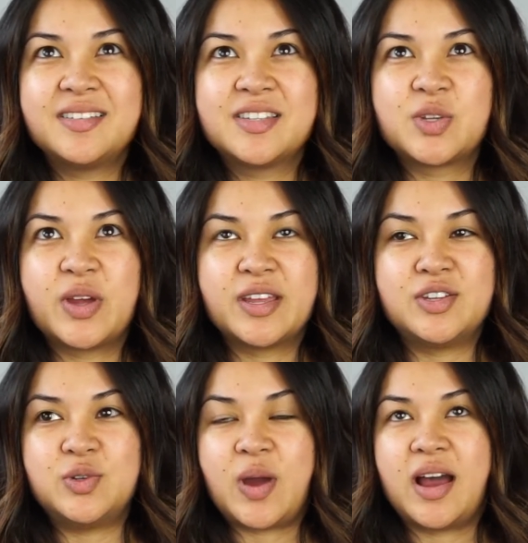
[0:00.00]
so I can
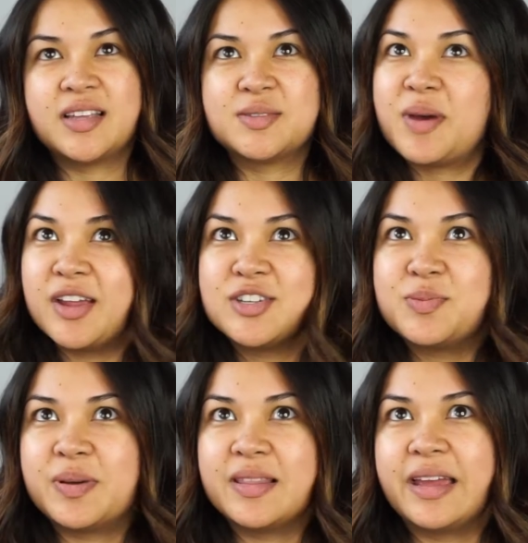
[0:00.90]
do as much
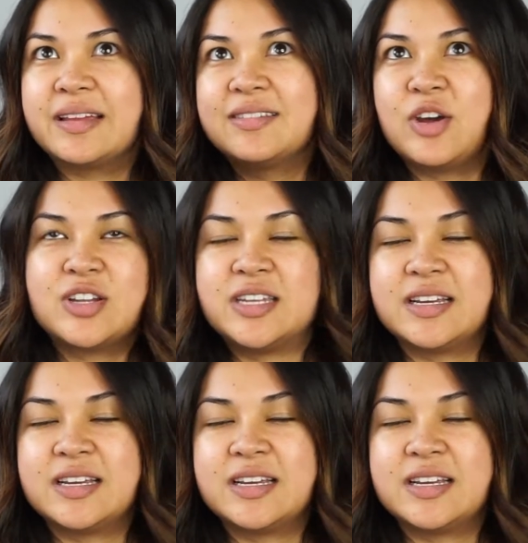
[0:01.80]
but like not take